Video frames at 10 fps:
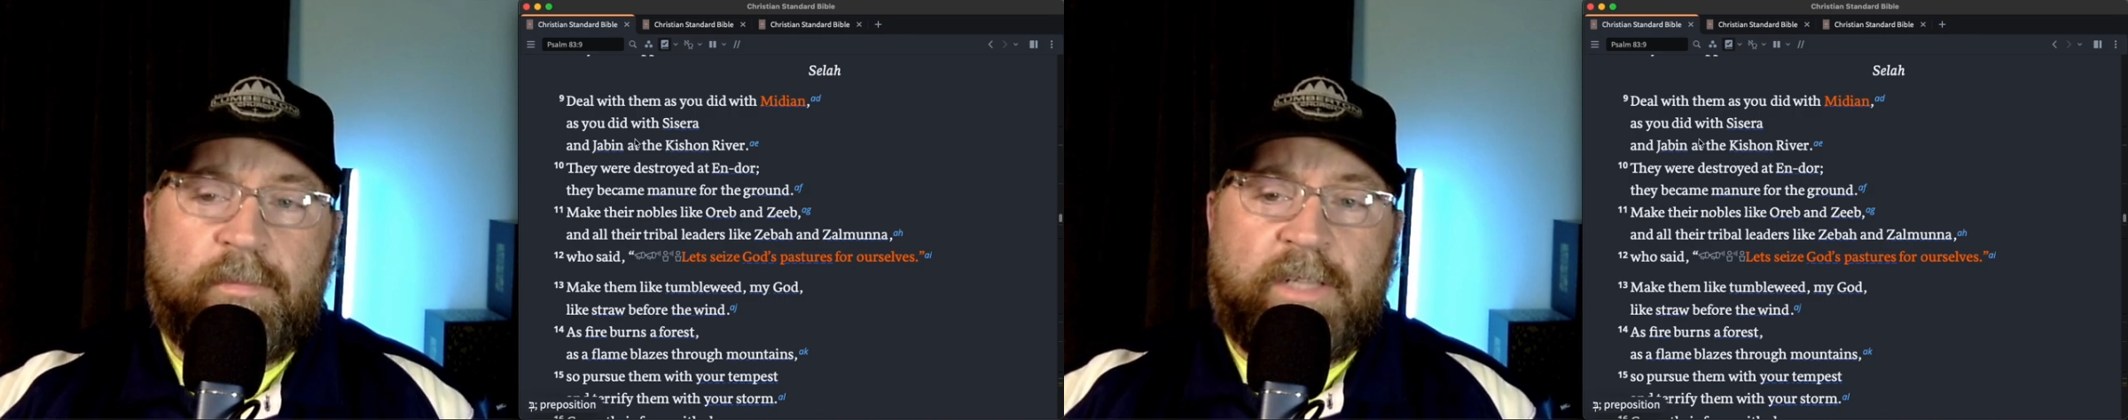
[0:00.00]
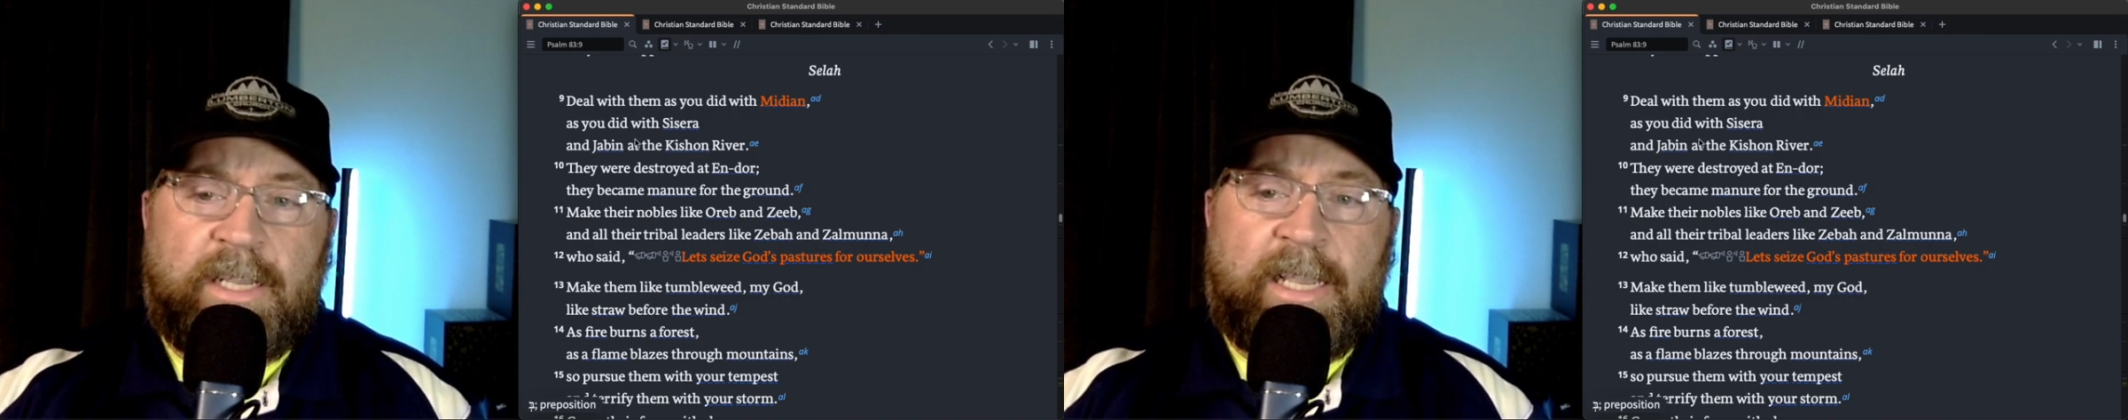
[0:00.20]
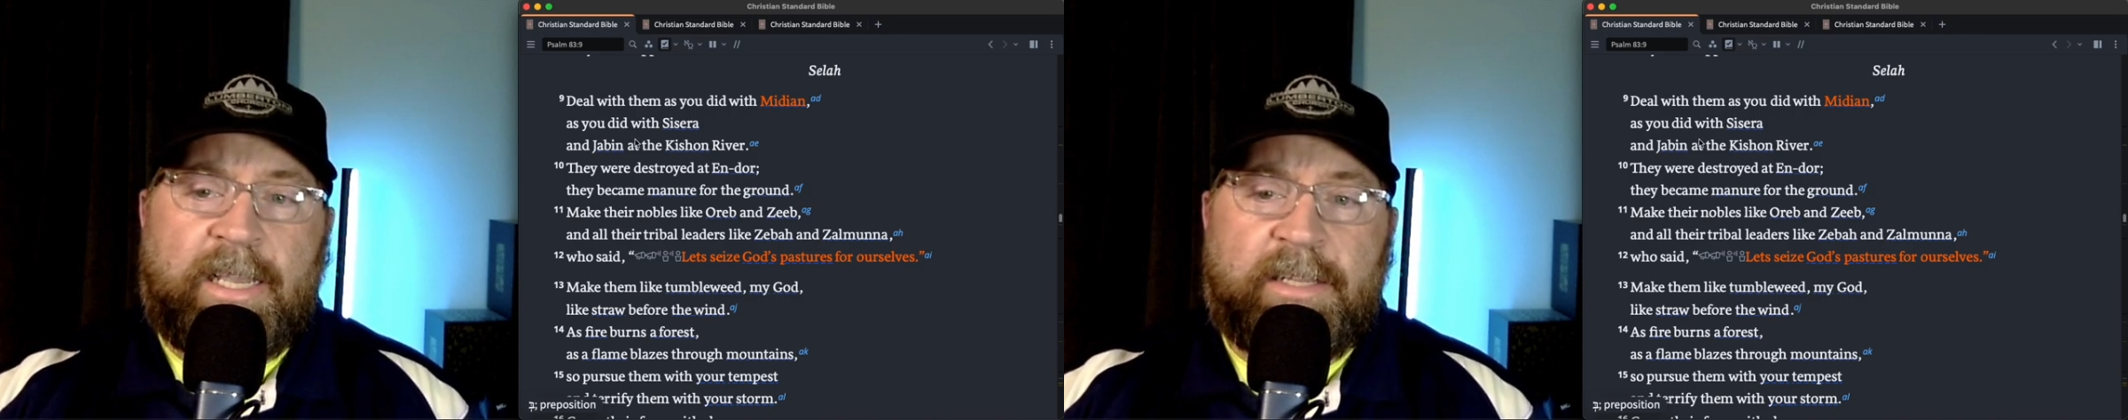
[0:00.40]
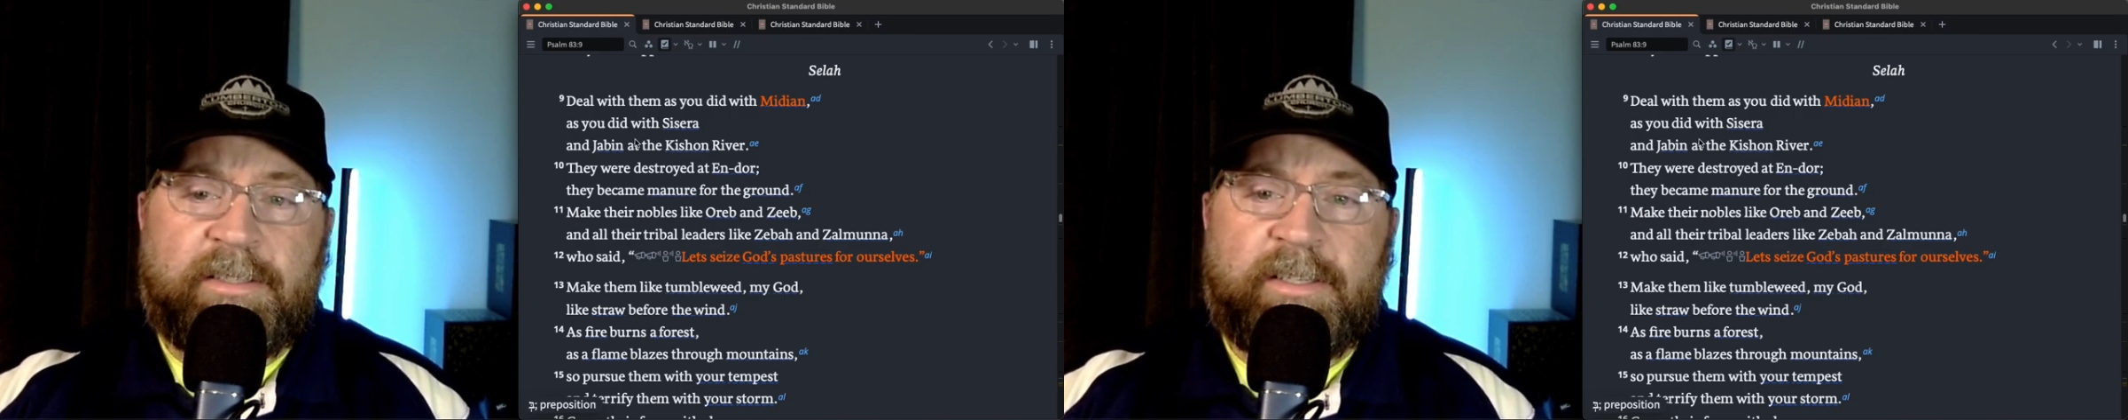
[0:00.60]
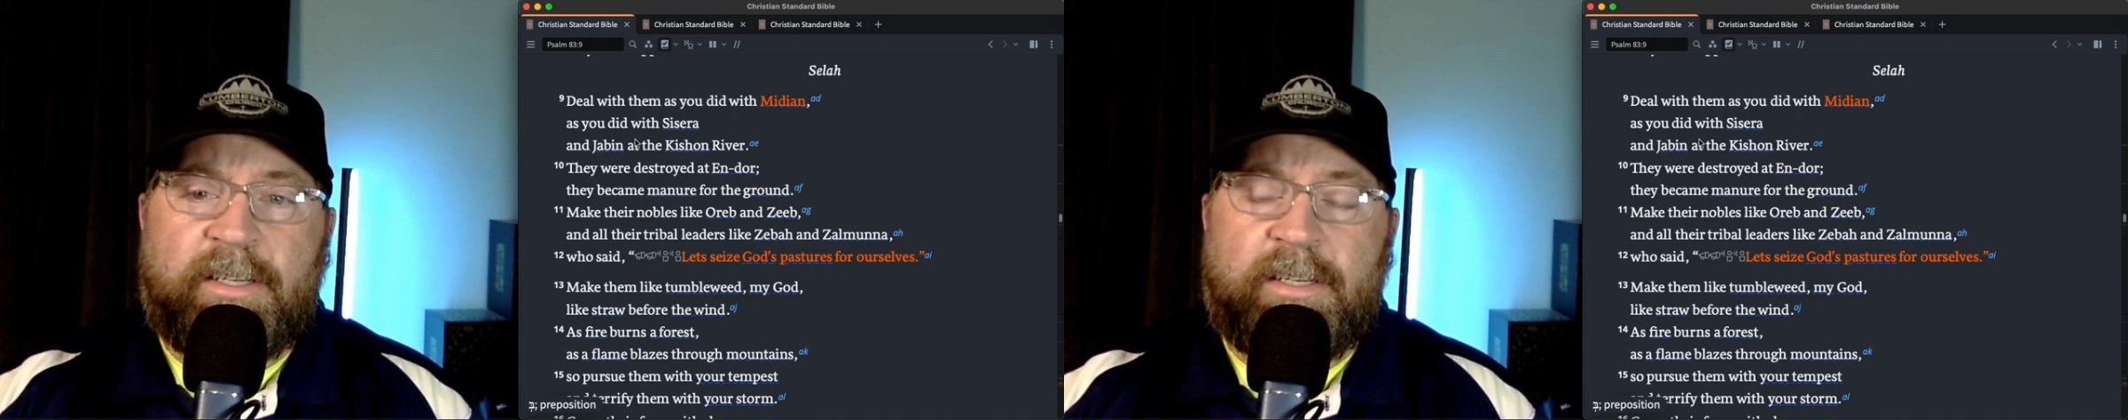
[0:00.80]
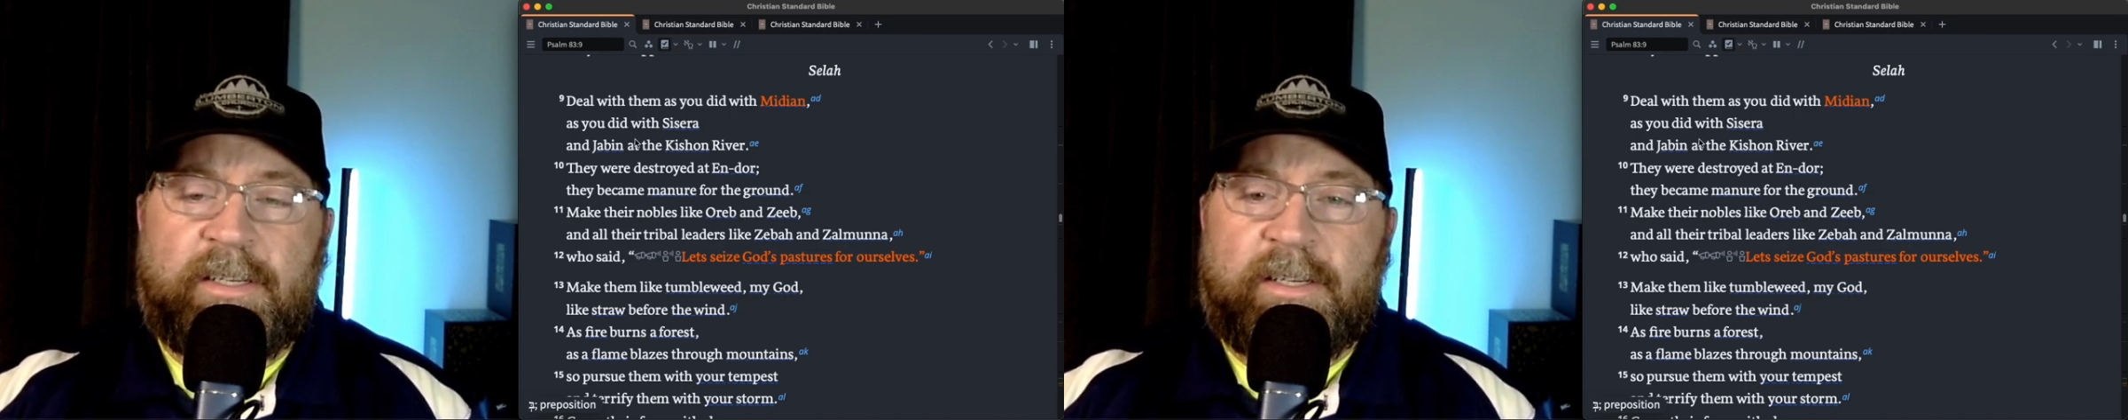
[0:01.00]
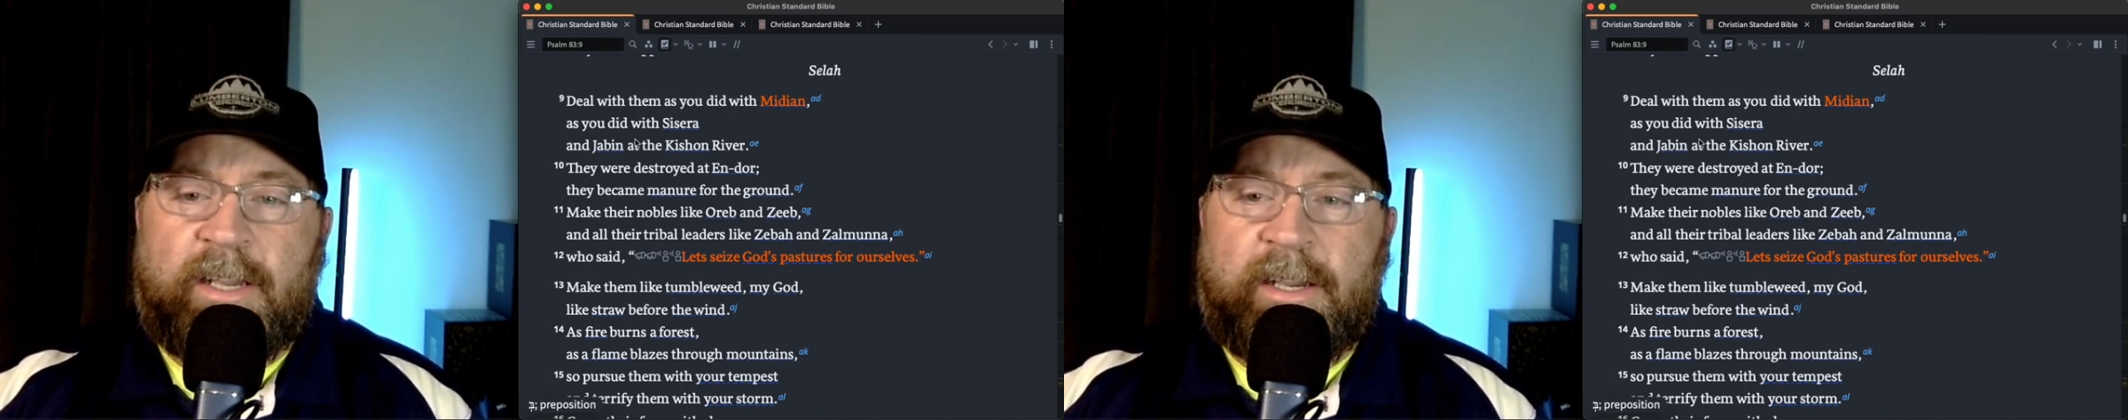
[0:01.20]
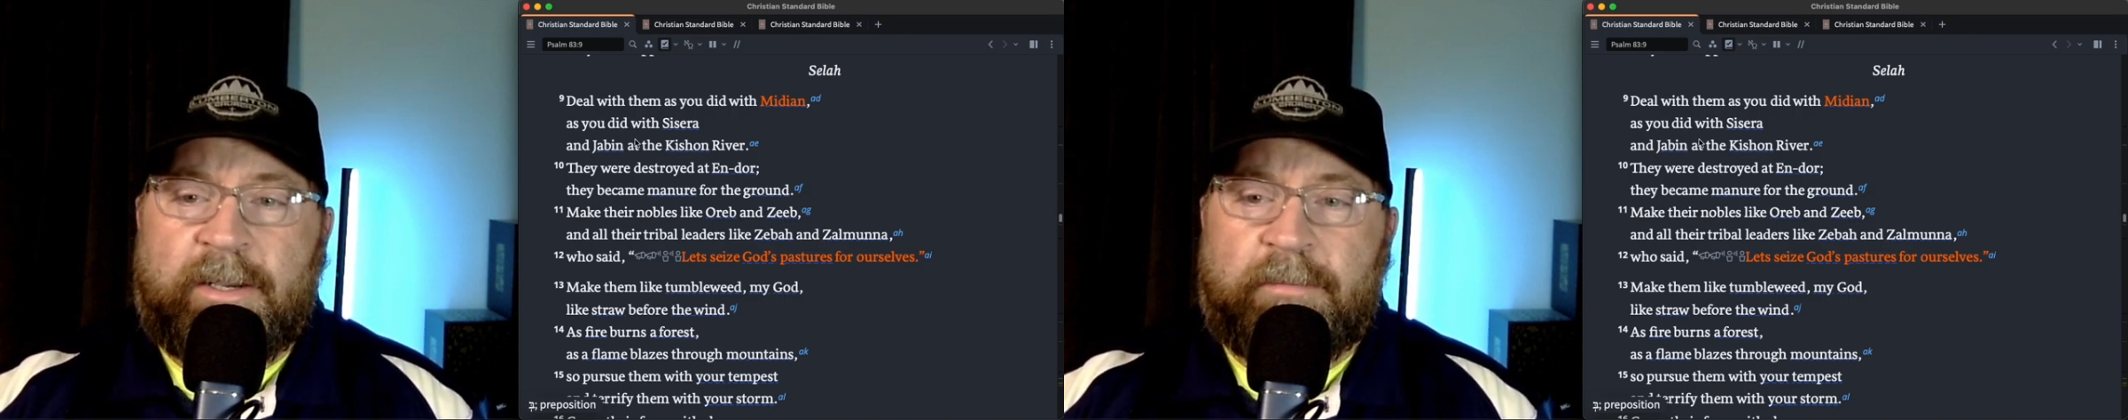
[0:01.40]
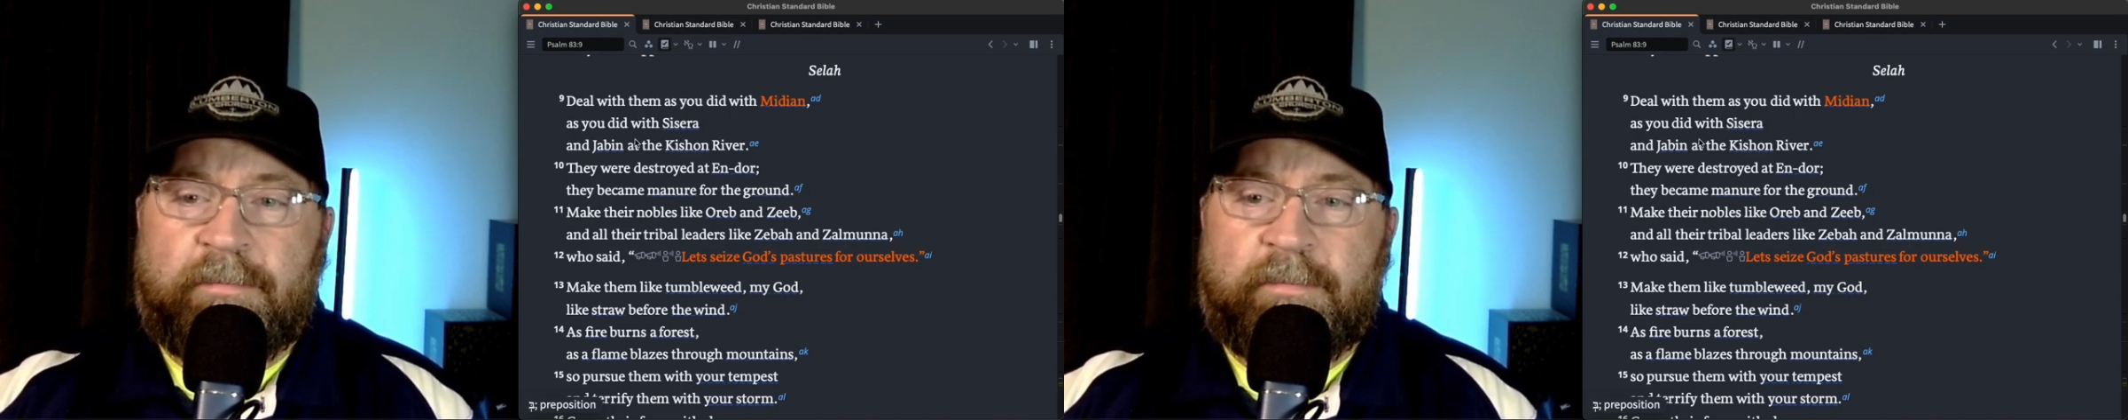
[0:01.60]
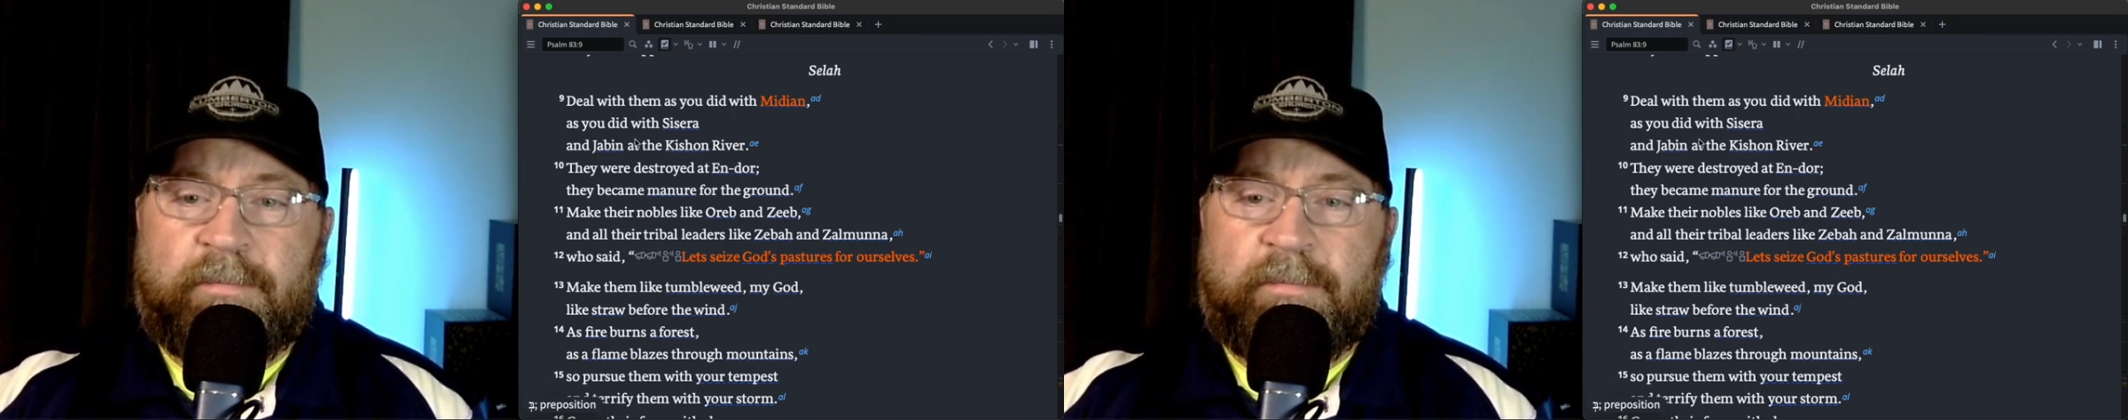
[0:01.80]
and um,